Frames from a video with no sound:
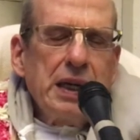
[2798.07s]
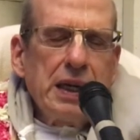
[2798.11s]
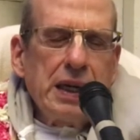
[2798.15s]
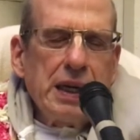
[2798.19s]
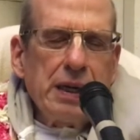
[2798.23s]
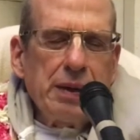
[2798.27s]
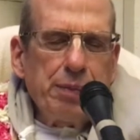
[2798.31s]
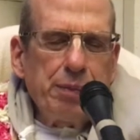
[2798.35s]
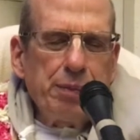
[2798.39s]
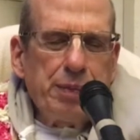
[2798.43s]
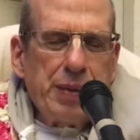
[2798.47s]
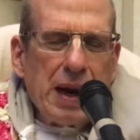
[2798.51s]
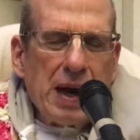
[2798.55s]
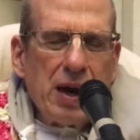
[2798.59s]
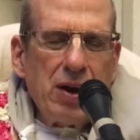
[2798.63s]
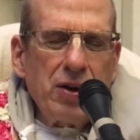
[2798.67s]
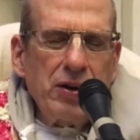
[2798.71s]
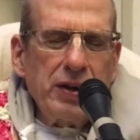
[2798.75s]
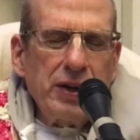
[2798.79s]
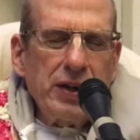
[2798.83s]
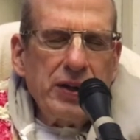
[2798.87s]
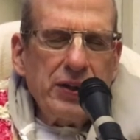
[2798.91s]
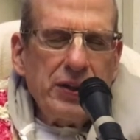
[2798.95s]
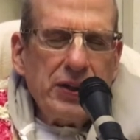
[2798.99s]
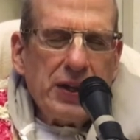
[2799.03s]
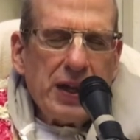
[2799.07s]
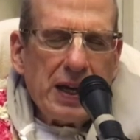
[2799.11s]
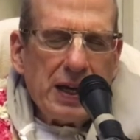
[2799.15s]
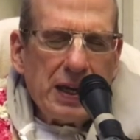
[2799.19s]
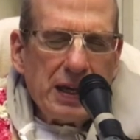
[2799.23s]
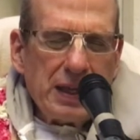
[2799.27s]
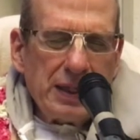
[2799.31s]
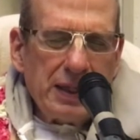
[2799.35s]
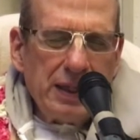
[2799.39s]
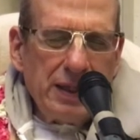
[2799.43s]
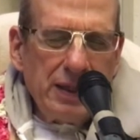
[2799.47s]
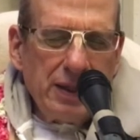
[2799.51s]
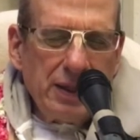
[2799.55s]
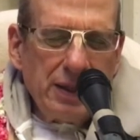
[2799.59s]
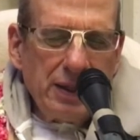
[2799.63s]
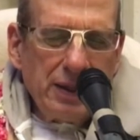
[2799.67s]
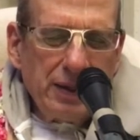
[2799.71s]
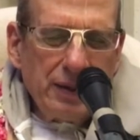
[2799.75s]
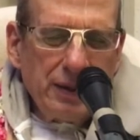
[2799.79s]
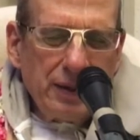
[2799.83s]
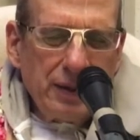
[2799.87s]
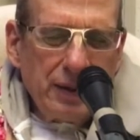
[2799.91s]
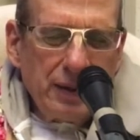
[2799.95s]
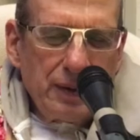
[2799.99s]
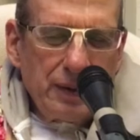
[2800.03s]
He bowed his head,
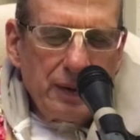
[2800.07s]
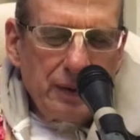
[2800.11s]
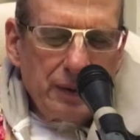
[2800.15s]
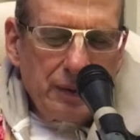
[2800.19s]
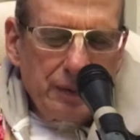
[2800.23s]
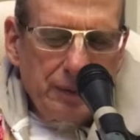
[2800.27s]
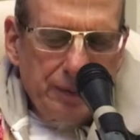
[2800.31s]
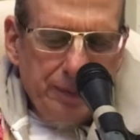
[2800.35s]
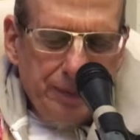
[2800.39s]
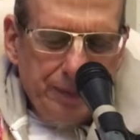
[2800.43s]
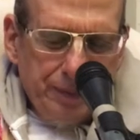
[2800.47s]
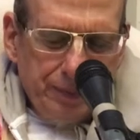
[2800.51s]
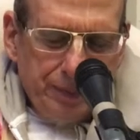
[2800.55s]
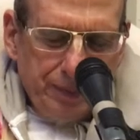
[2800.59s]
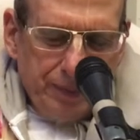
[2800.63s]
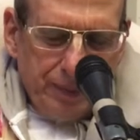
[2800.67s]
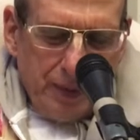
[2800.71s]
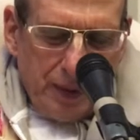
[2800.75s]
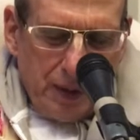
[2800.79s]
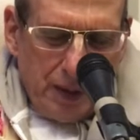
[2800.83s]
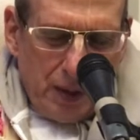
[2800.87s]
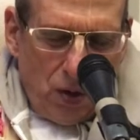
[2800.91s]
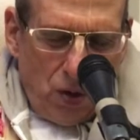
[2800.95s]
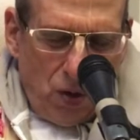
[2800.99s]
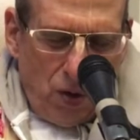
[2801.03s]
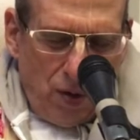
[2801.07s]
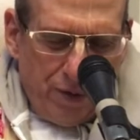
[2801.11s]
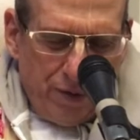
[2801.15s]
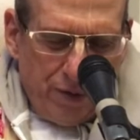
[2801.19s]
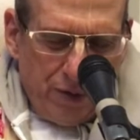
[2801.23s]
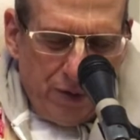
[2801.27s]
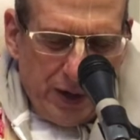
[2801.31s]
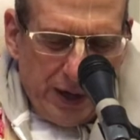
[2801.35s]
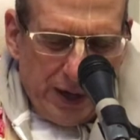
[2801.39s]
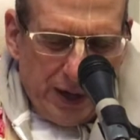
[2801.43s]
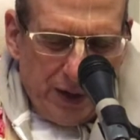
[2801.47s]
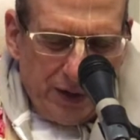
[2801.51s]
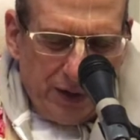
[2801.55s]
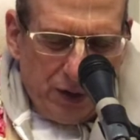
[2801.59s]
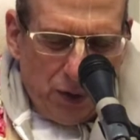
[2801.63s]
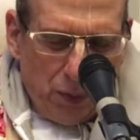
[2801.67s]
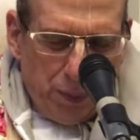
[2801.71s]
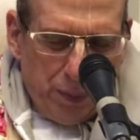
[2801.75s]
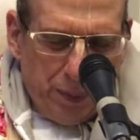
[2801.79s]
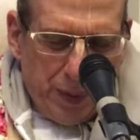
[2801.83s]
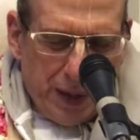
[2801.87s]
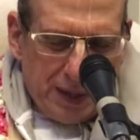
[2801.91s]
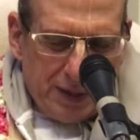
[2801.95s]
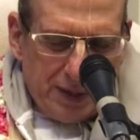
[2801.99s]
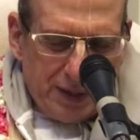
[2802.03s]
offering his
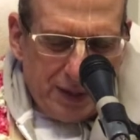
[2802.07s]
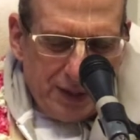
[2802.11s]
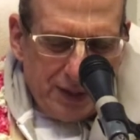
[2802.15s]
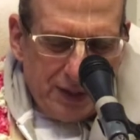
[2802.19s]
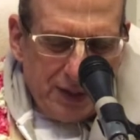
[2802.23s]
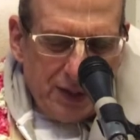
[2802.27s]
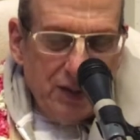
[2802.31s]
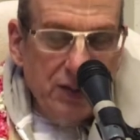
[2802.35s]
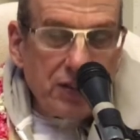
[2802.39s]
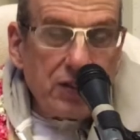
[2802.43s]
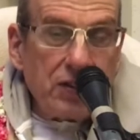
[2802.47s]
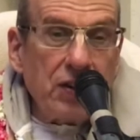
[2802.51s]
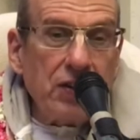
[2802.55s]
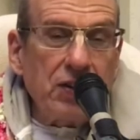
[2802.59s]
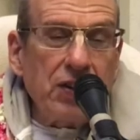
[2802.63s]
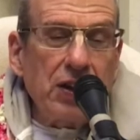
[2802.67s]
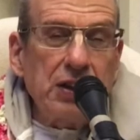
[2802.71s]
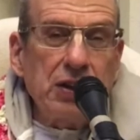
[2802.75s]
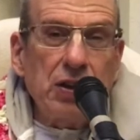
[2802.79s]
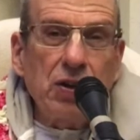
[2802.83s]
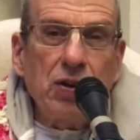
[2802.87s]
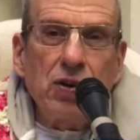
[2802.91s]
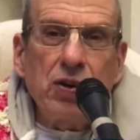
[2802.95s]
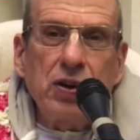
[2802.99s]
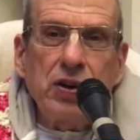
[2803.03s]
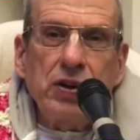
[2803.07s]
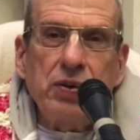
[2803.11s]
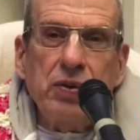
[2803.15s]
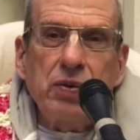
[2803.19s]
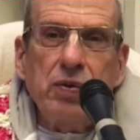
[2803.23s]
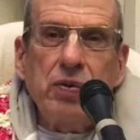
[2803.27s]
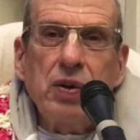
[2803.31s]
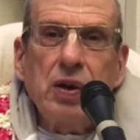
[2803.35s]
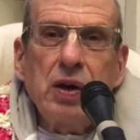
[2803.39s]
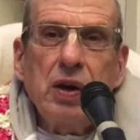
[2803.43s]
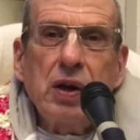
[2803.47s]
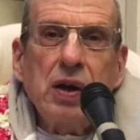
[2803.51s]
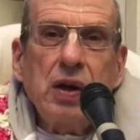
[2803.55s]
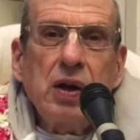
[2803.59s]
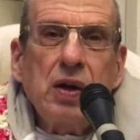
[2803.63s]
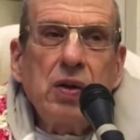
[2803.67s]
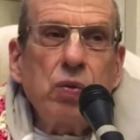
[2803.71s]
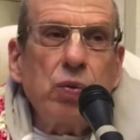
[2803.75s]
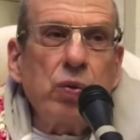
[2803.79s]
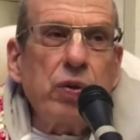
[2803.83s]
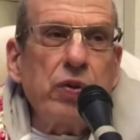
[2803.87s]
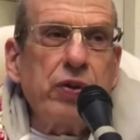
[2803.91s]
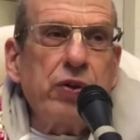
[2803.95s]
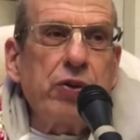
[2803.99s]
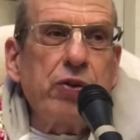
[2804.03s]
obeisances to the Lord
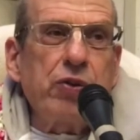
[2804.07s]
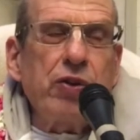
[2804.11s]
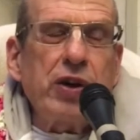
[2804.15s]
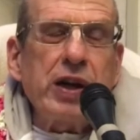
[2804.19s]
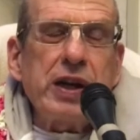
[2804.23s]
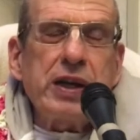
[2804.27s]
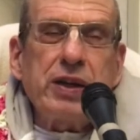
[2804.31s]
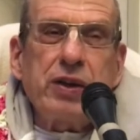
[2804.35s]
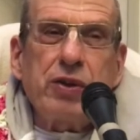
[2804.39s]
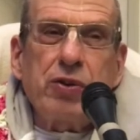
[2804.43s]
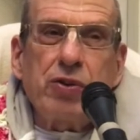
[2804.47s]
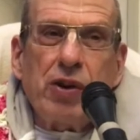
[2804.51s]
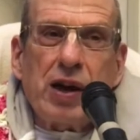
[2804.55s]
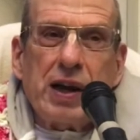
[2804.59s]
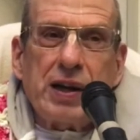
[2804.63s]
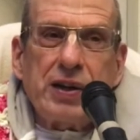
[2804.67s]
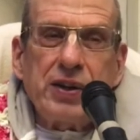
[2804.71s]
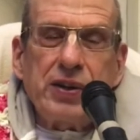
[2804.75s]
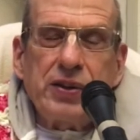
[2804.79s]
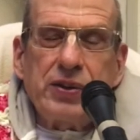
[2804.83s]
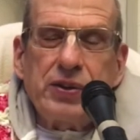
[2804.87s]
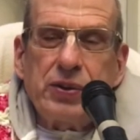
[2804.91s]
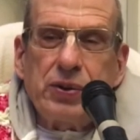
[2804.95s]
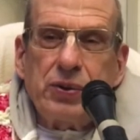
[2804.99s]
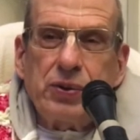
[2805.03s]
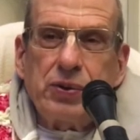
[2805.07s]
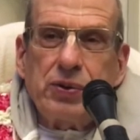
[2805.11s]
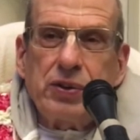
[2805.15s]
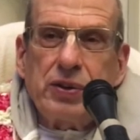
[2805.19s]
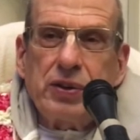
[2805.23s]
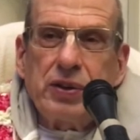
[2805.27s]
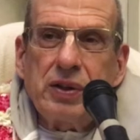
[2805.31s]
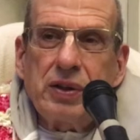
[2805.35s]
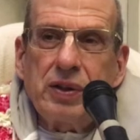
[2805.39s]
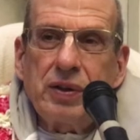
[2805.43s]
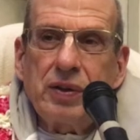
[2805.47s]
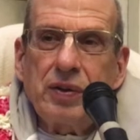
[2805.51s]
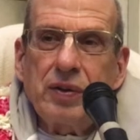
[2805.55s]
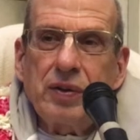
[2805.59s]
with great gratitude.